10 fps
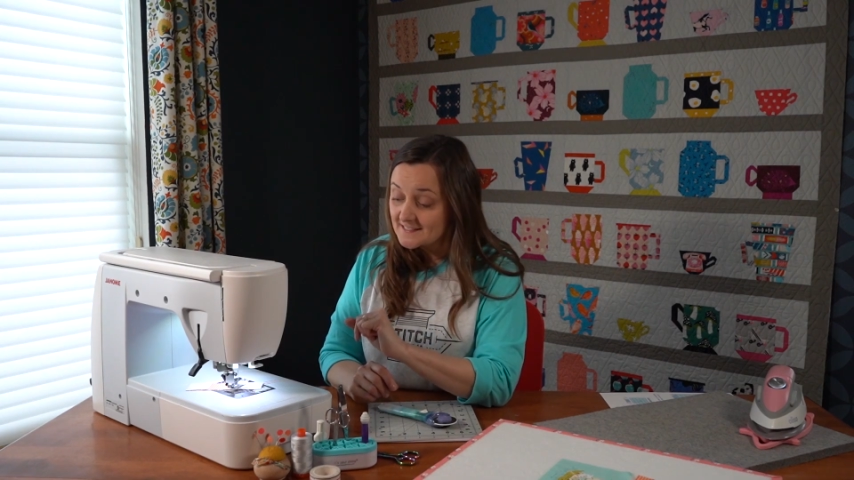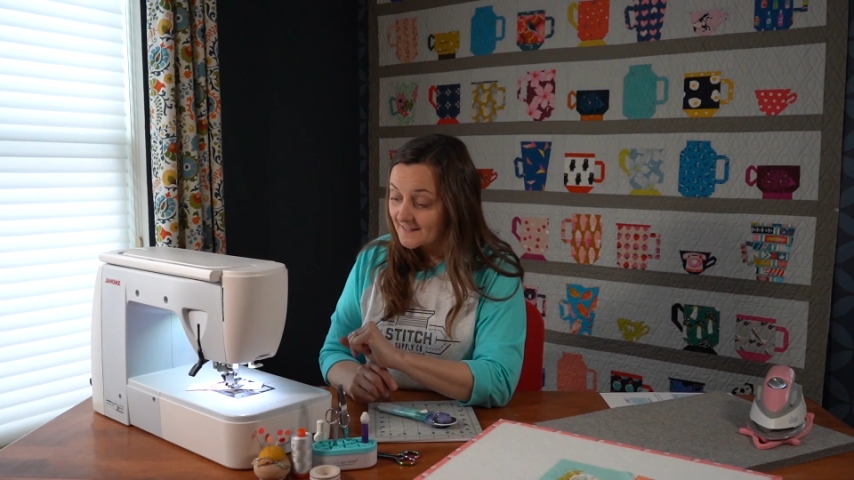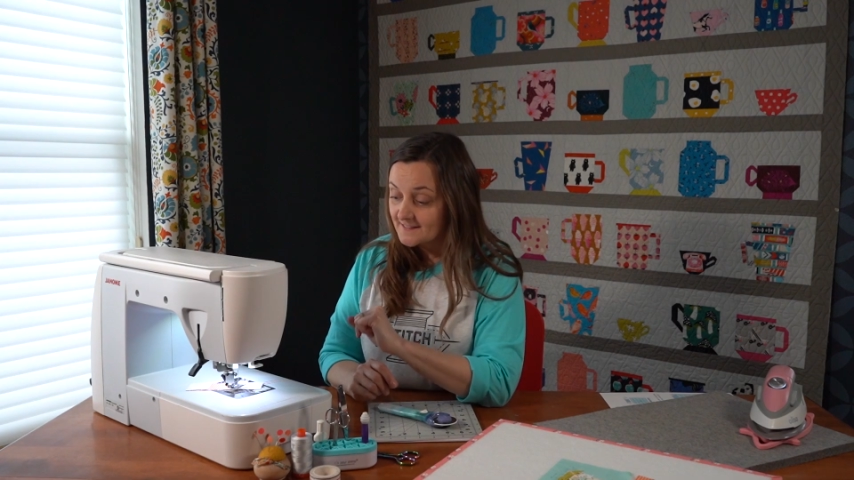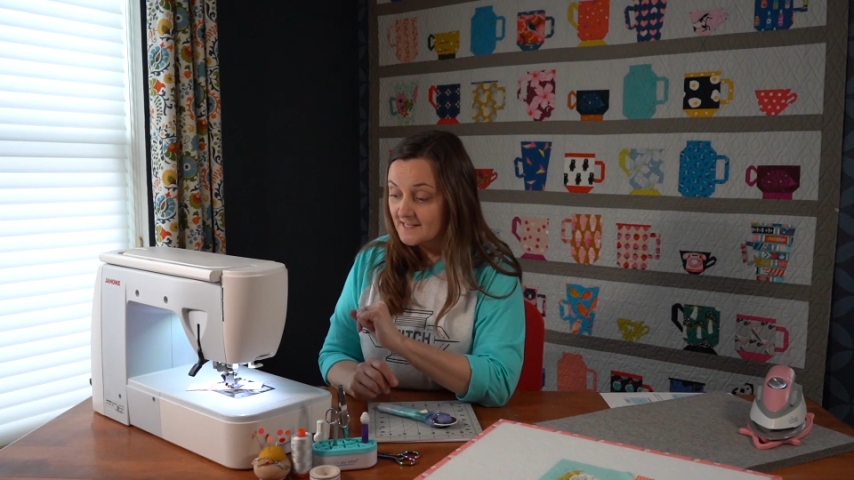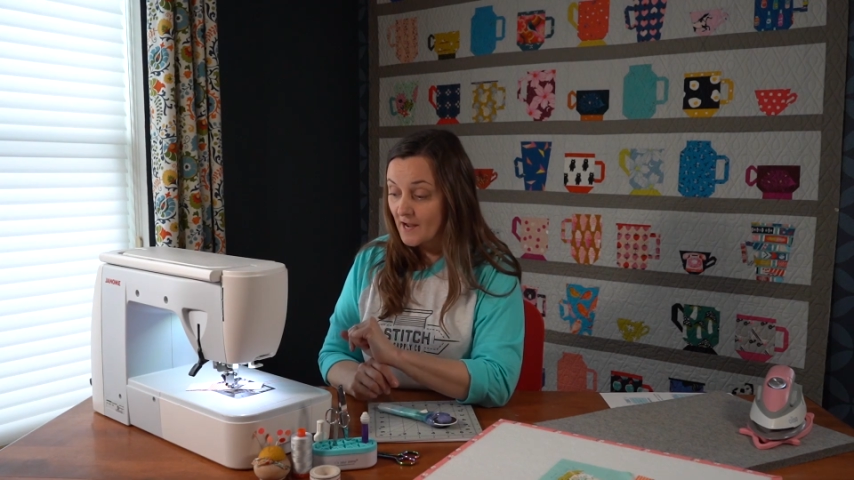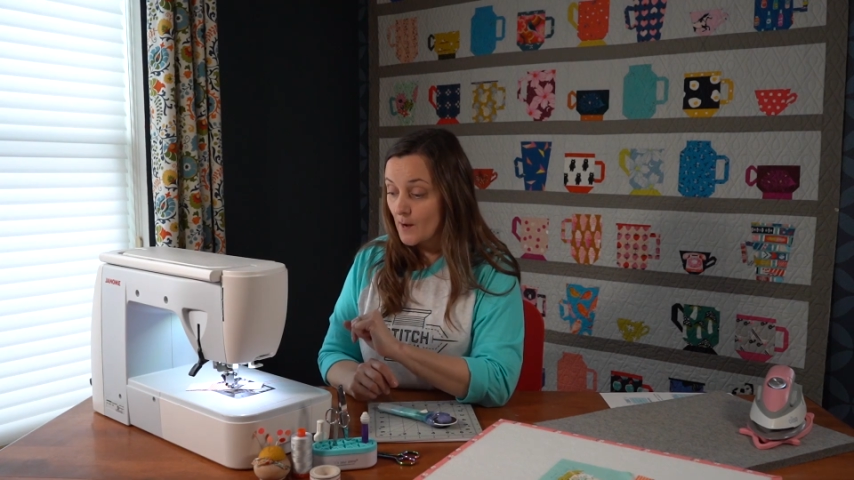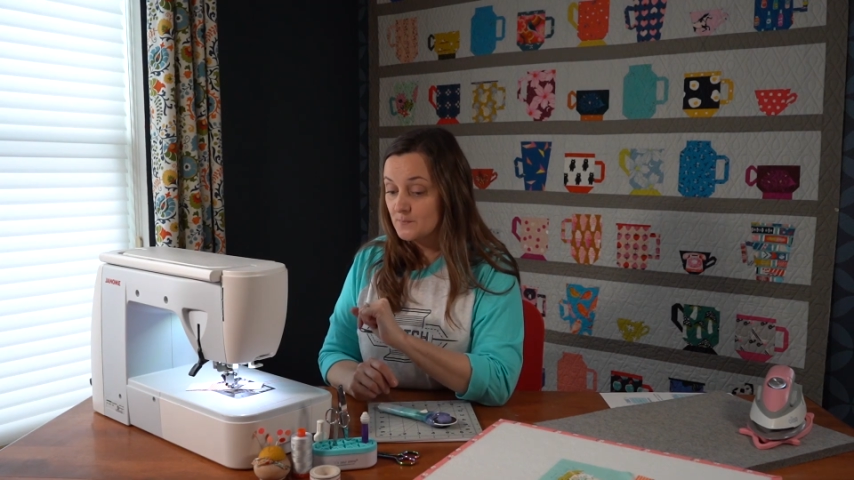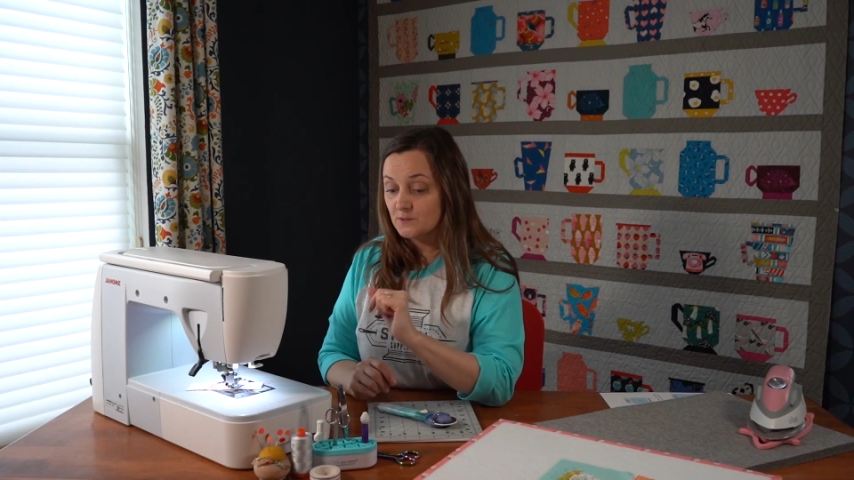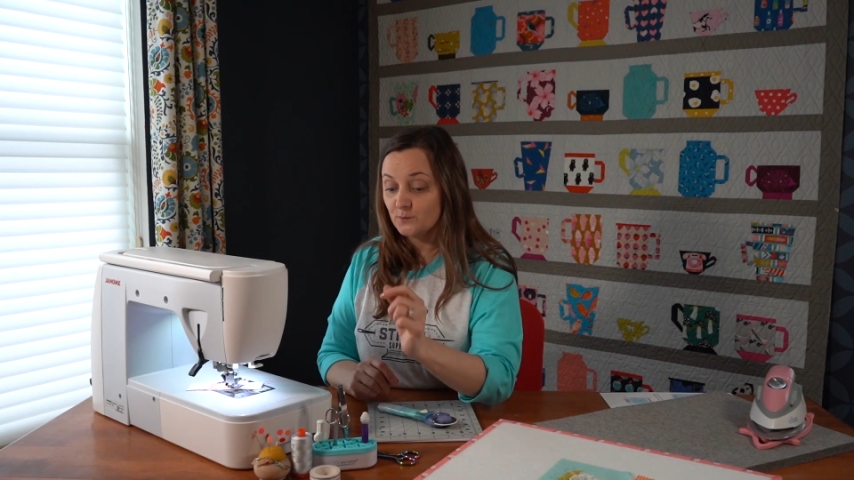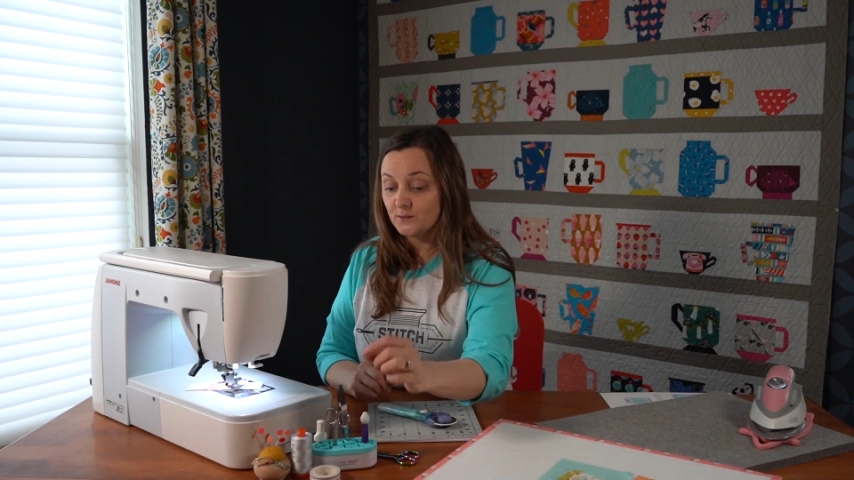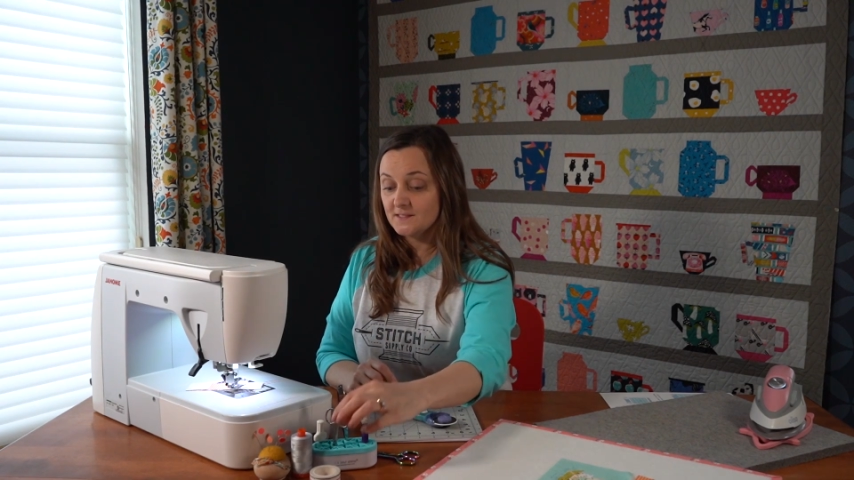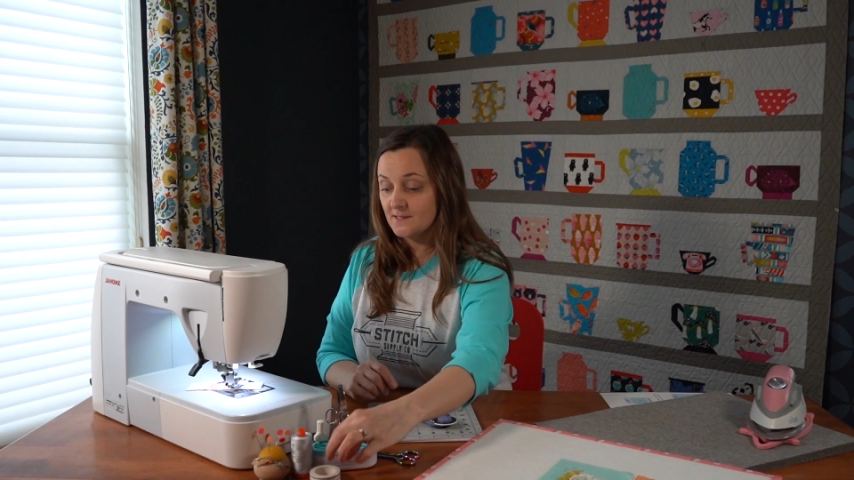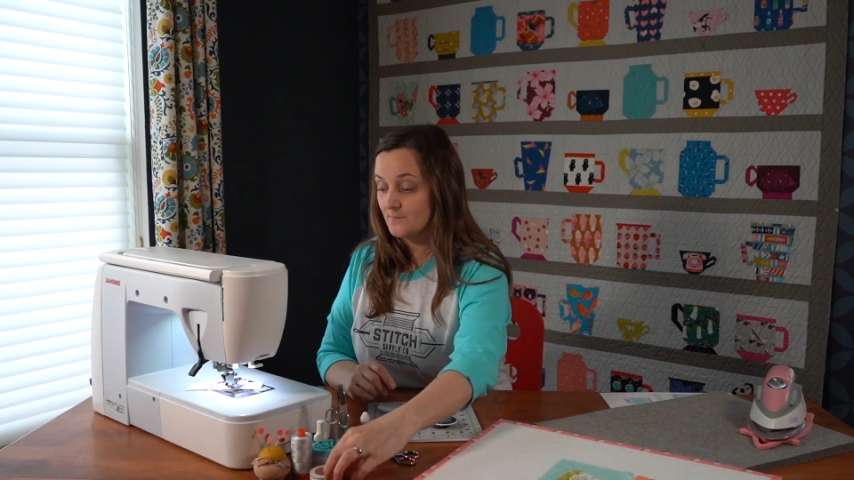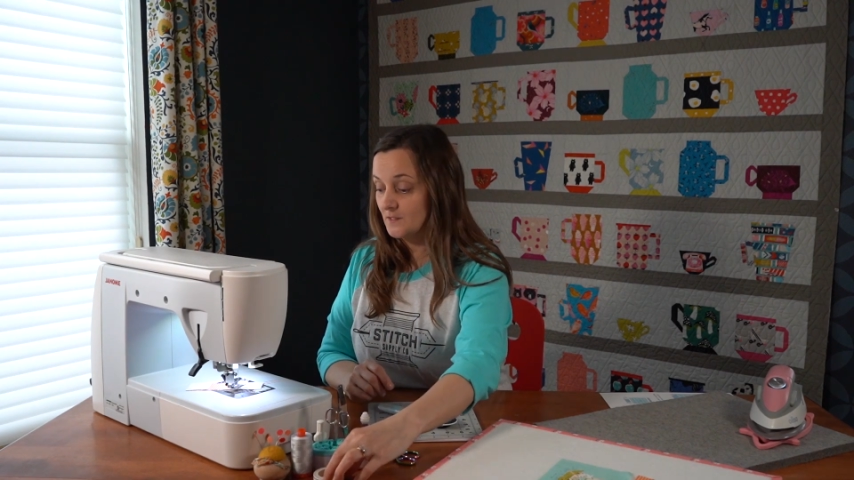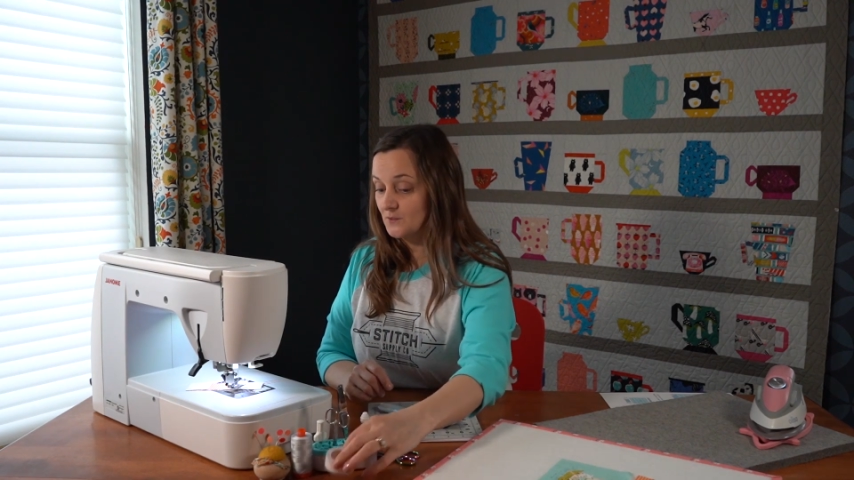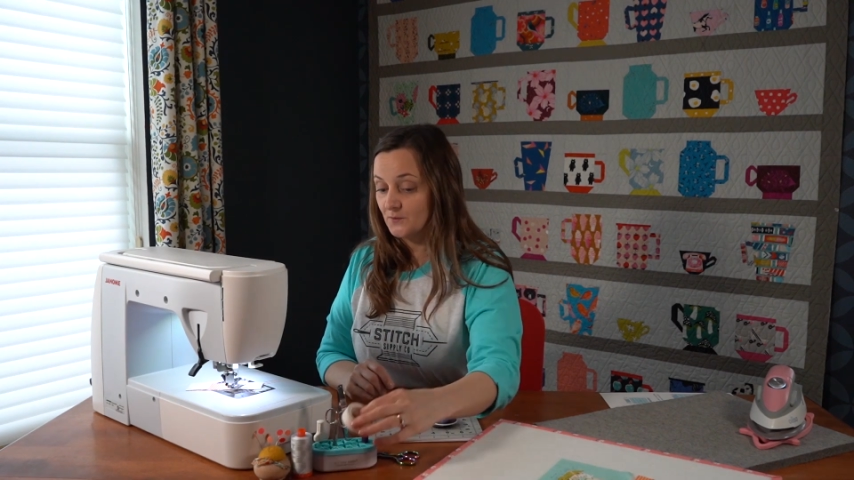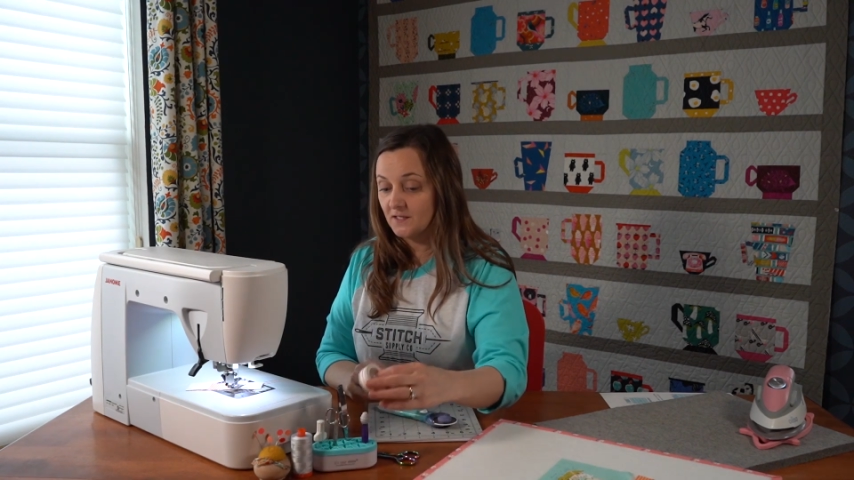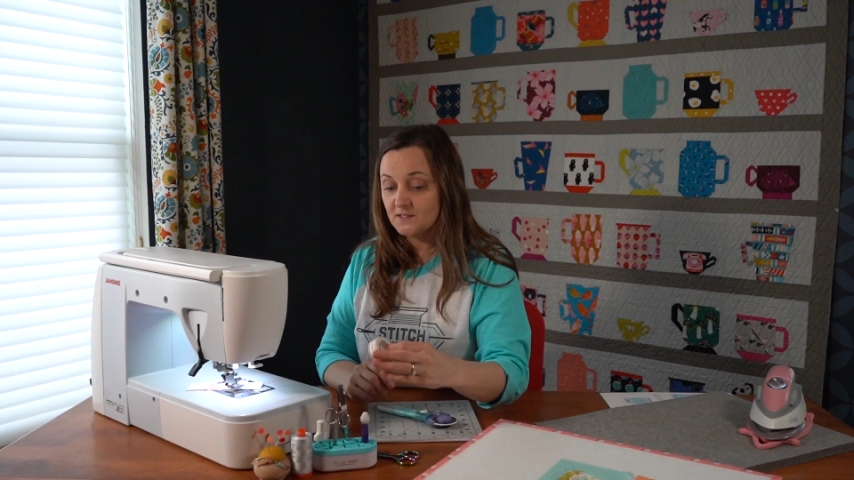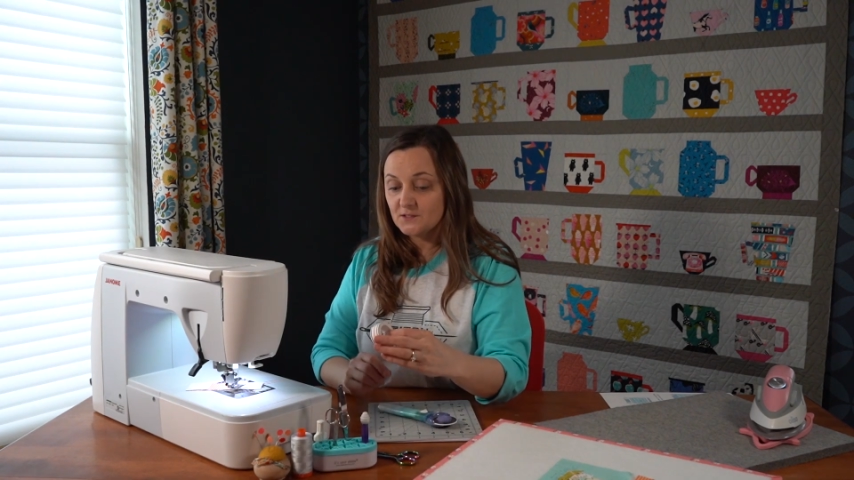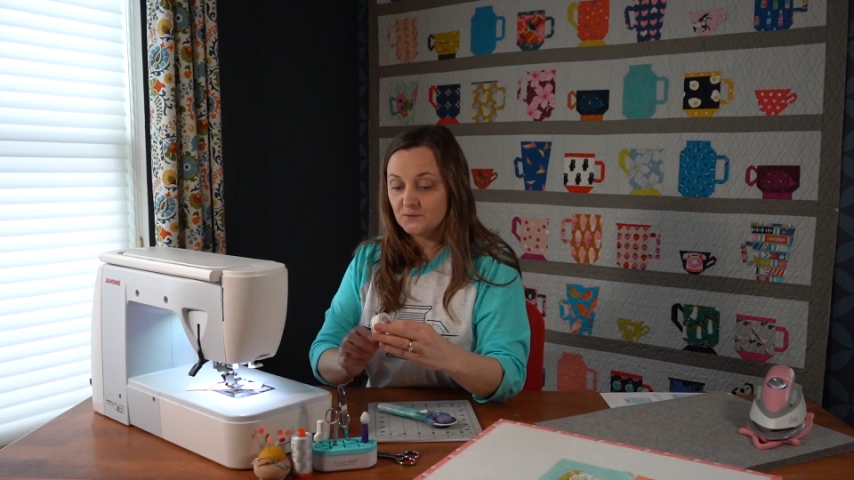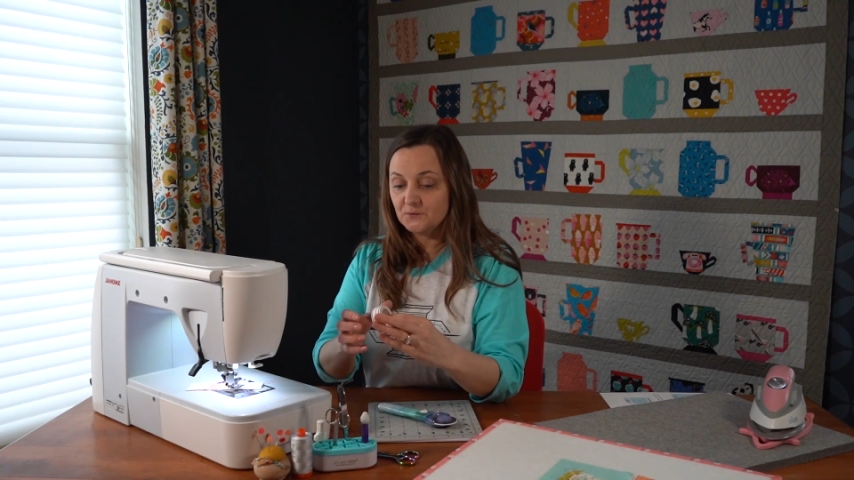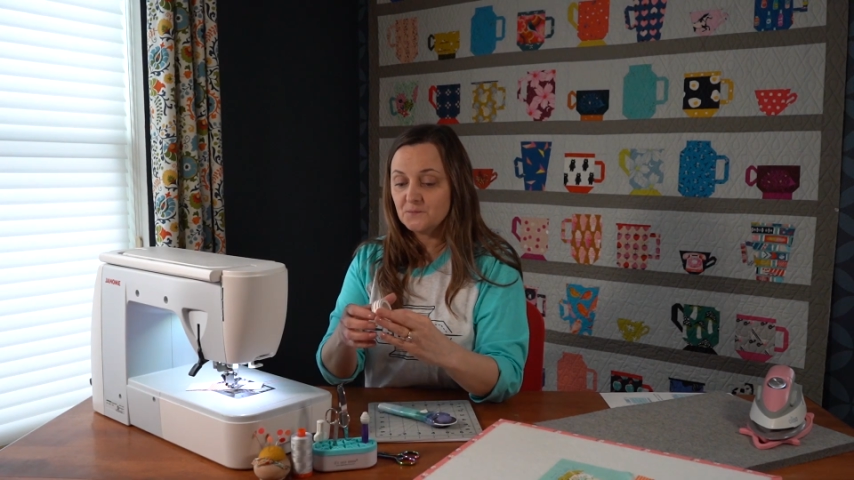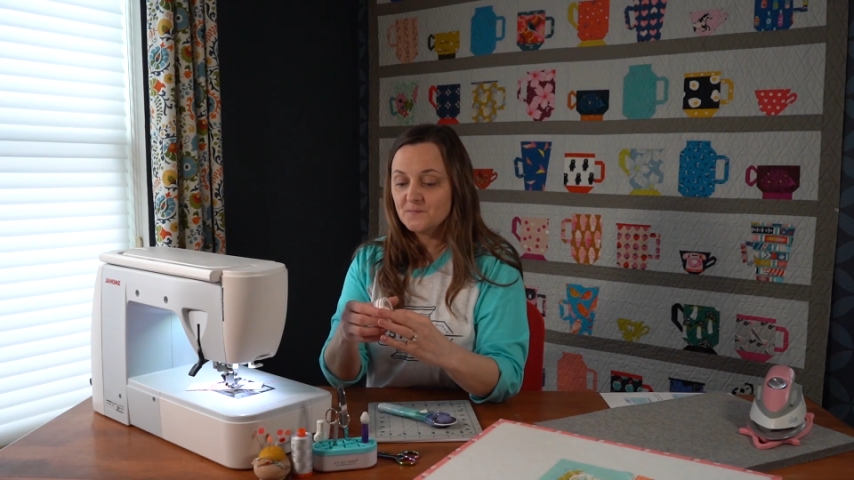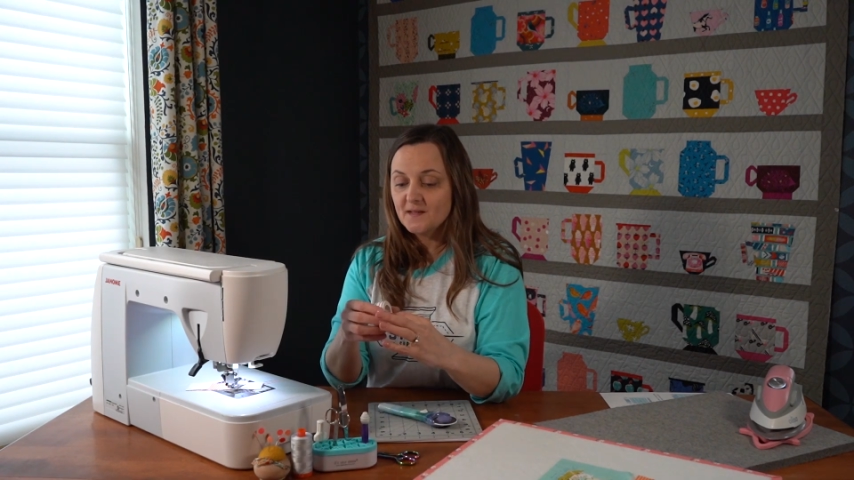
That is absolutely something you can do.